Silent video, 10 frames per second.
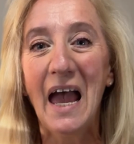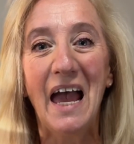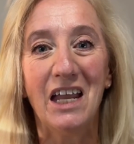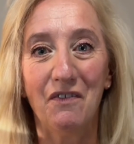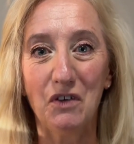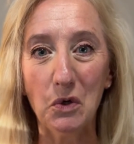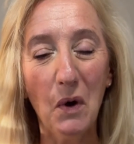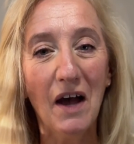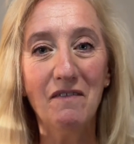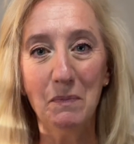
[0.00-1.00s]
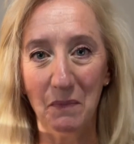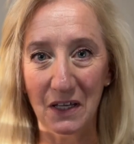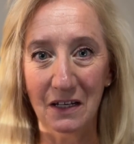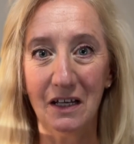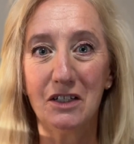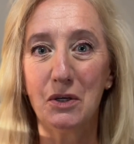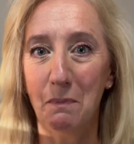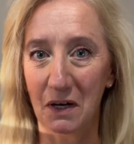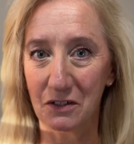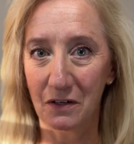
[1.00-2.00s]
And if you haven't been to
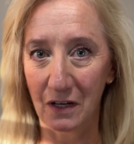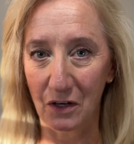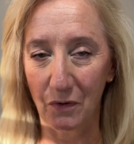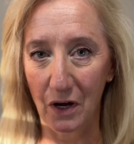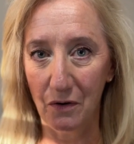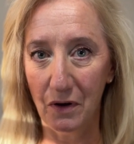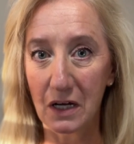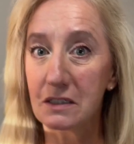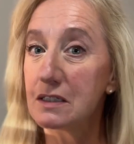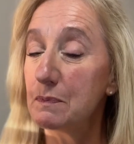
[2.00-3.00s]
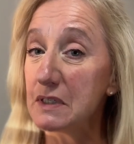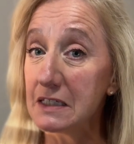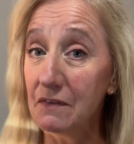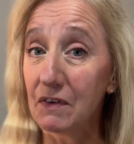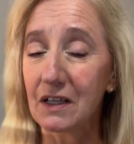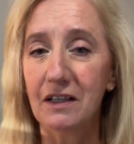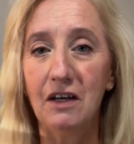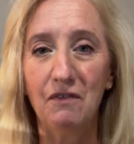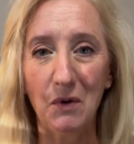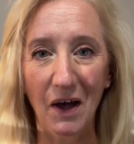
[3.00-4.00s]
Montenegro, specifically
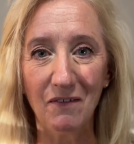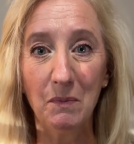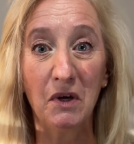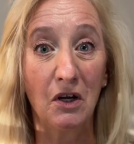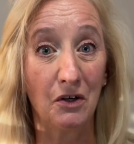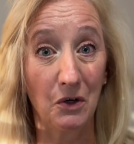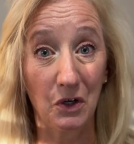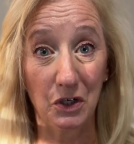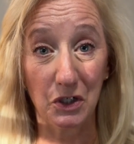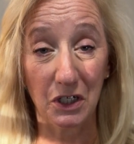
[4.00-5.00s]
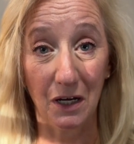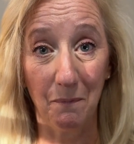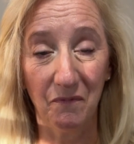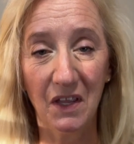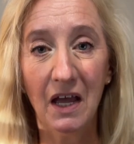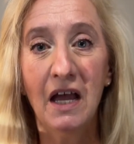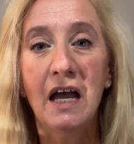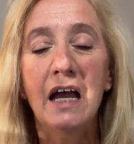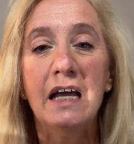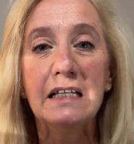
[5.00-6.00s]
if you haven't been on a cruise ship,
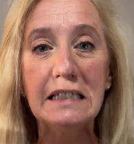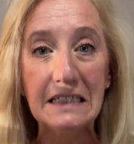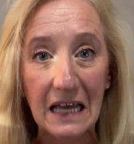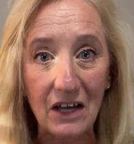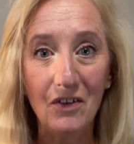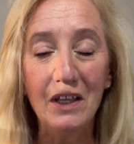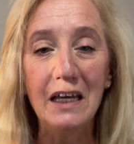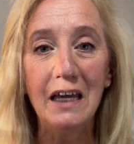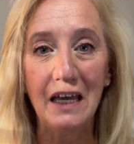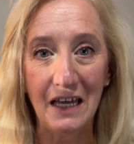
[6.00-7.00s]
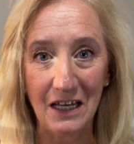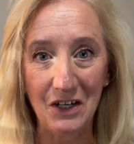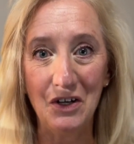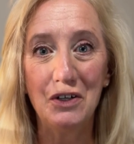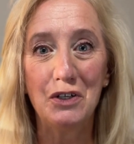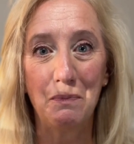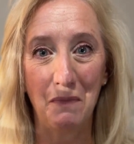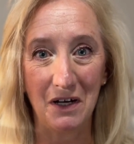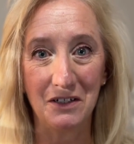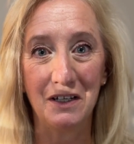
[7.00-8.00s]
sailing into
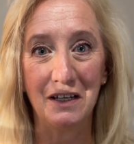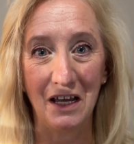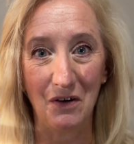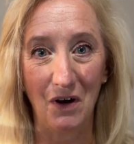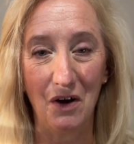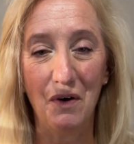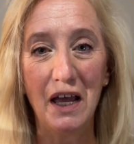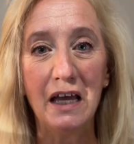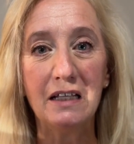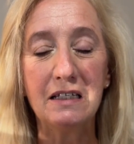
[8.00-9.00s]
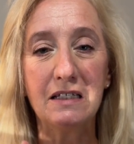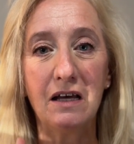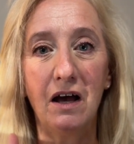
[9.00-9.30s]
Montenegro, it's